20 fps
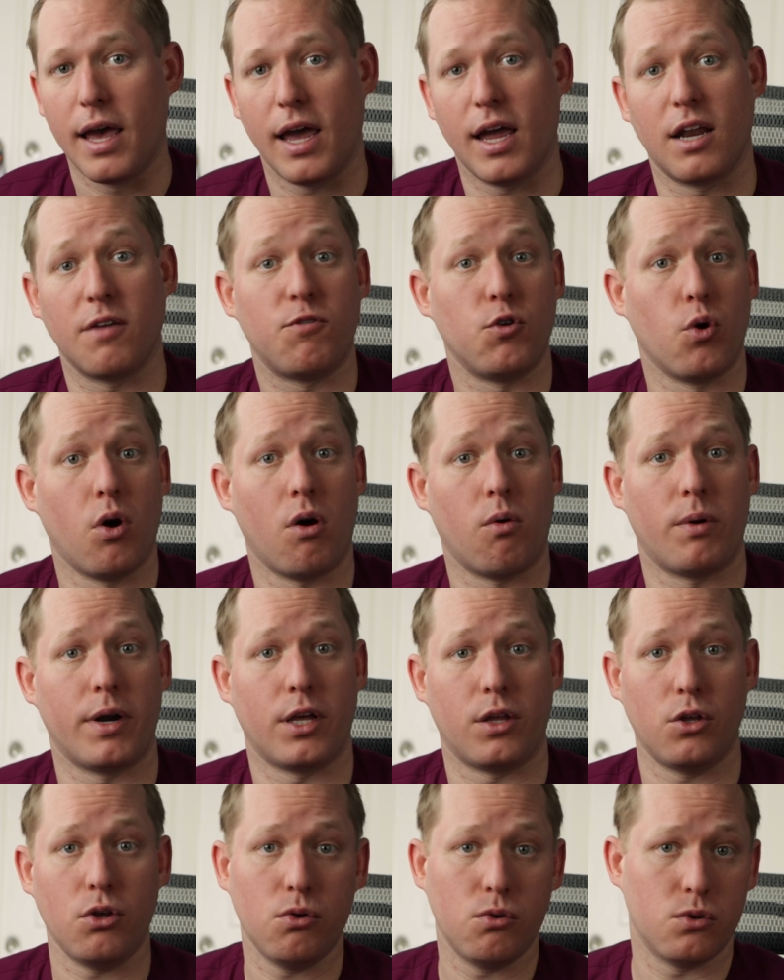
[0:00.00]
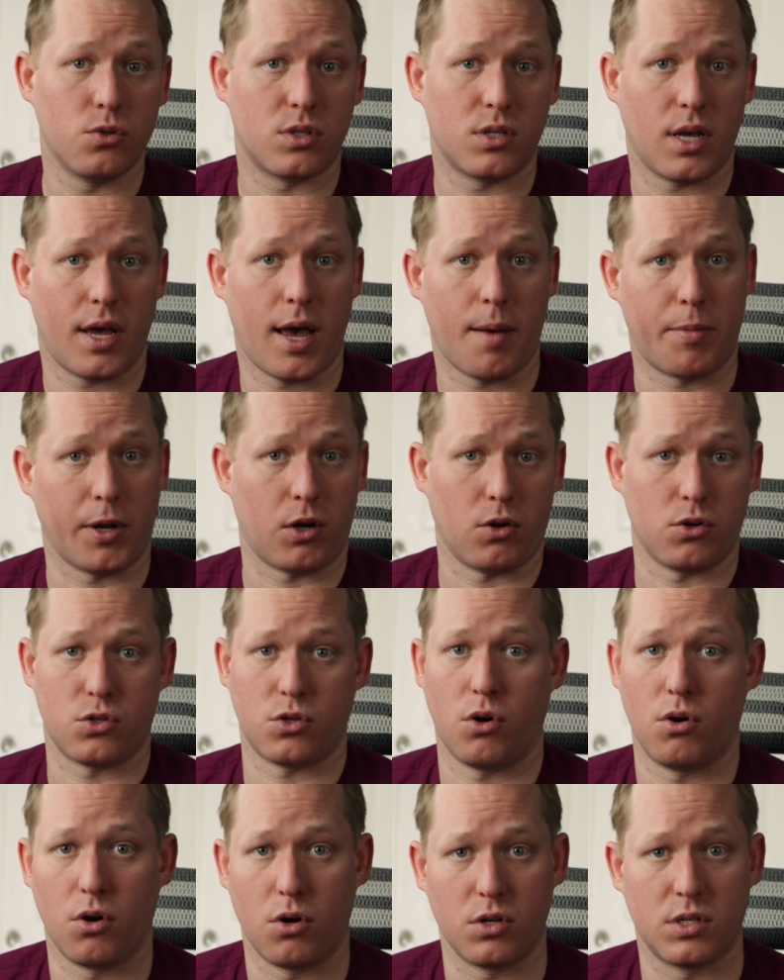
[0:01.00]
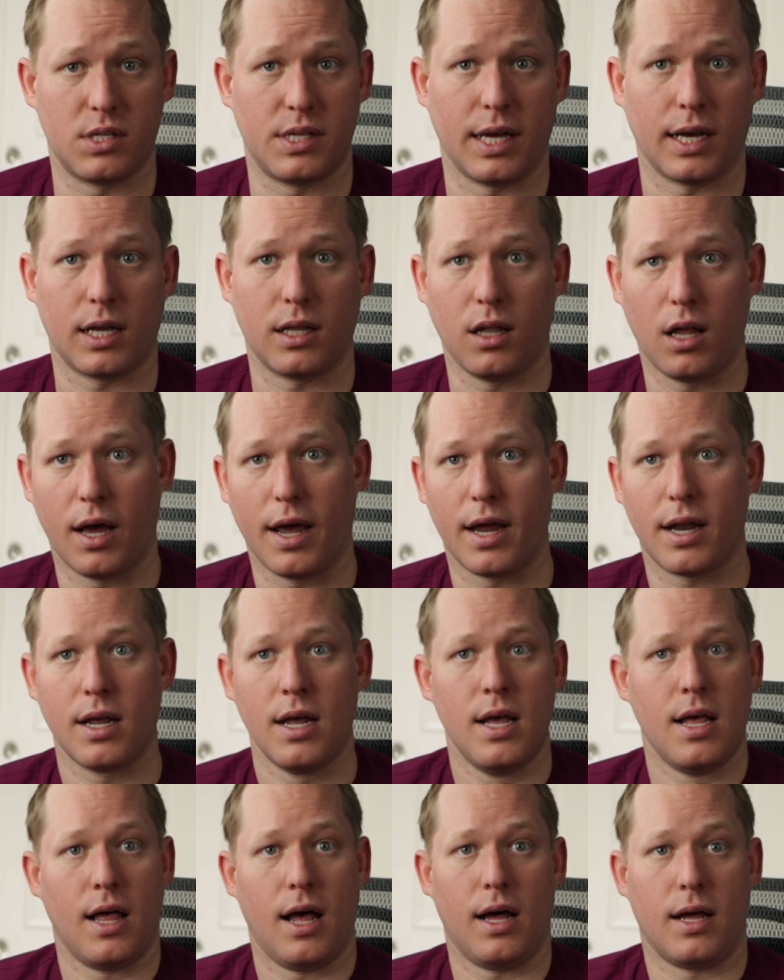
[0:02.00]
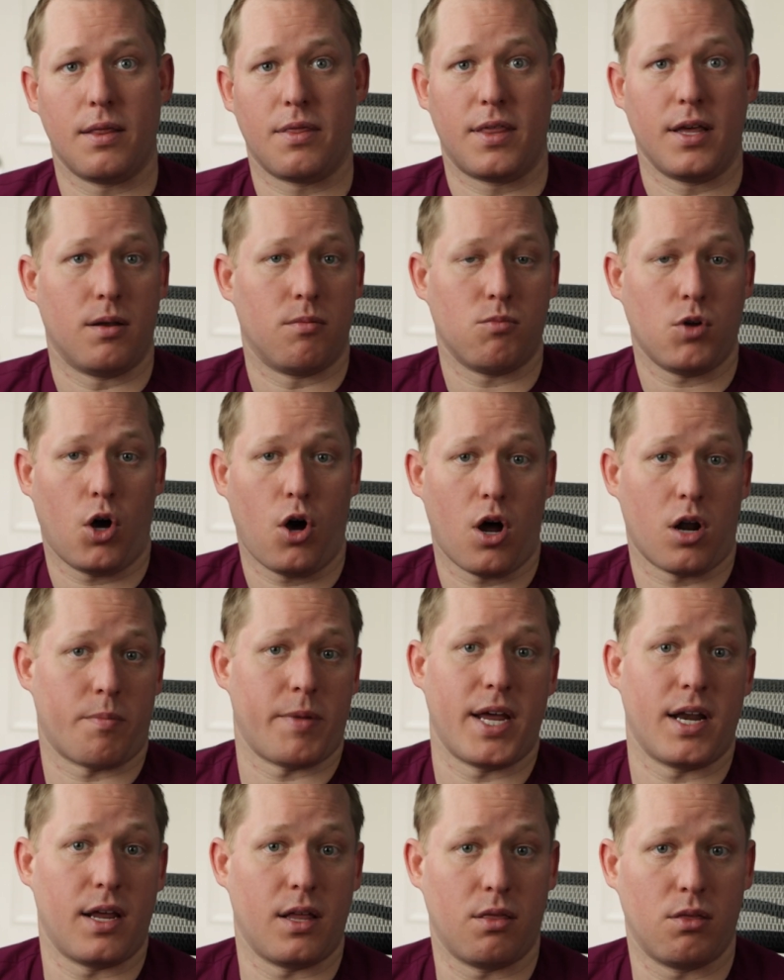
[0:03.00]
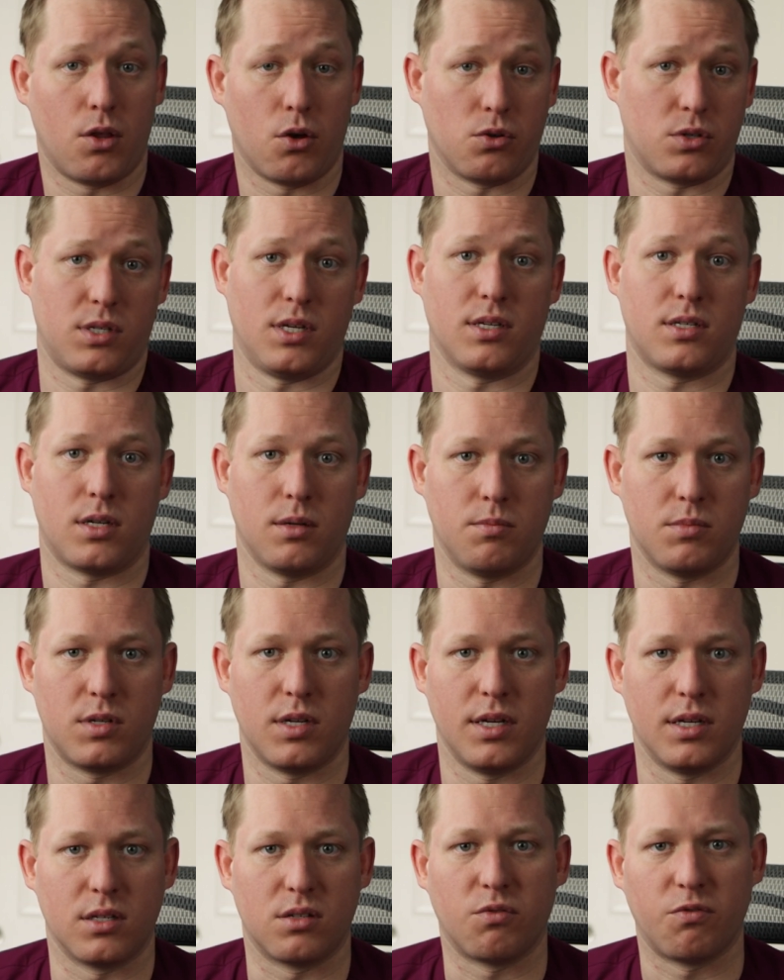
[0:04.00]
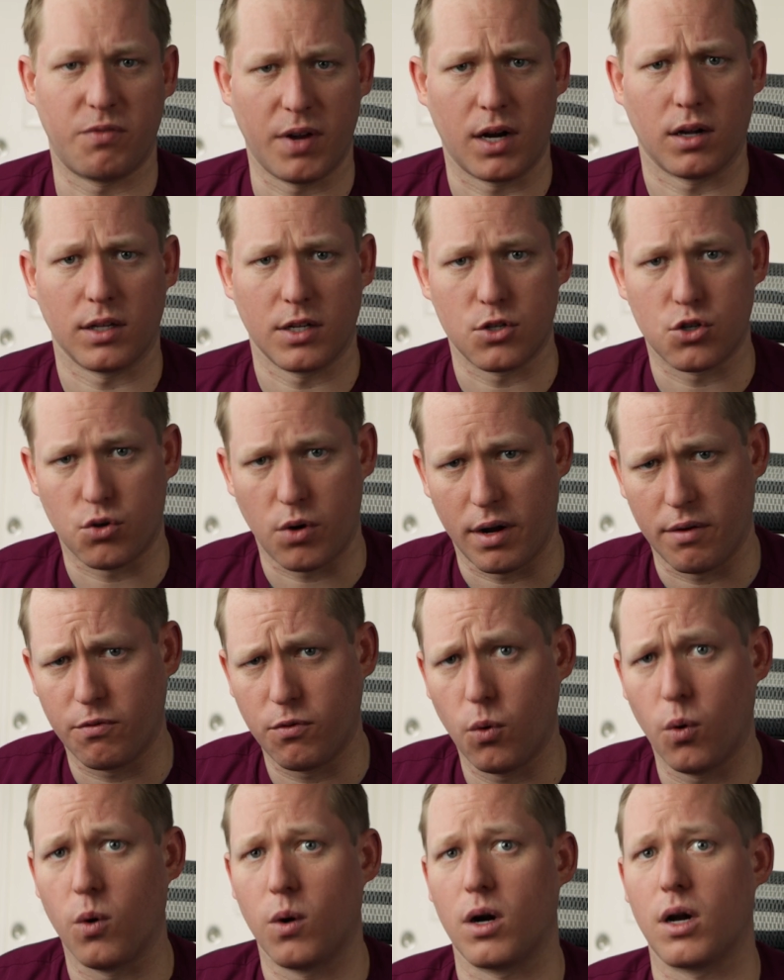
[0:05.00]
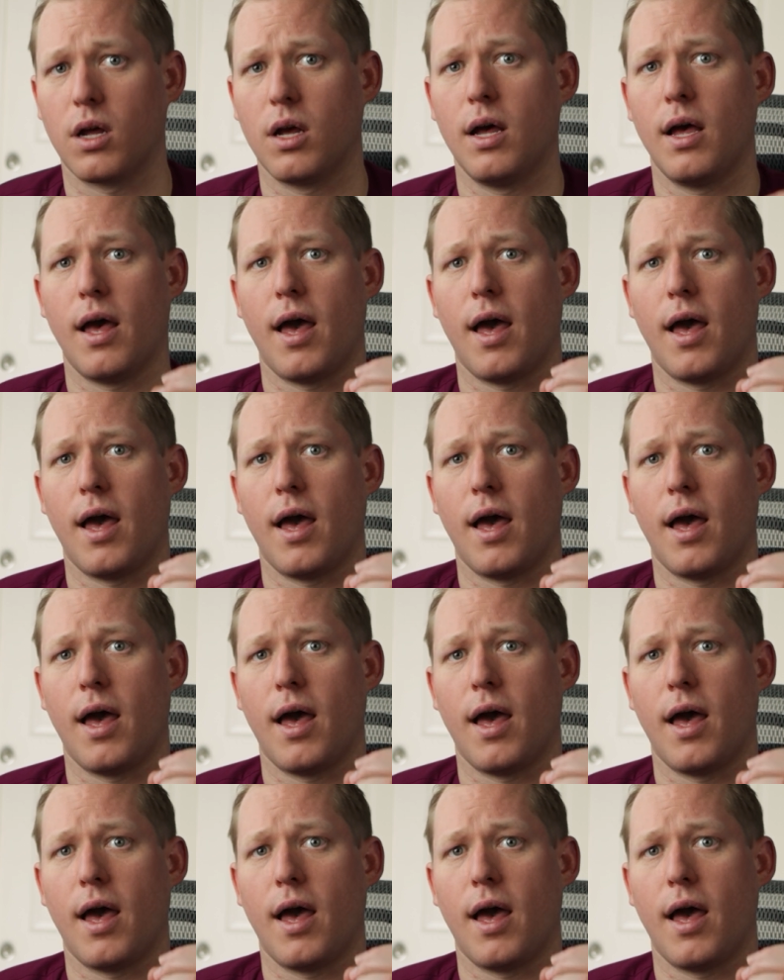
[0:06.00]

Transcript: And if you already use Epic or Cerner's thick client, then automating those systems is fairly straightforward.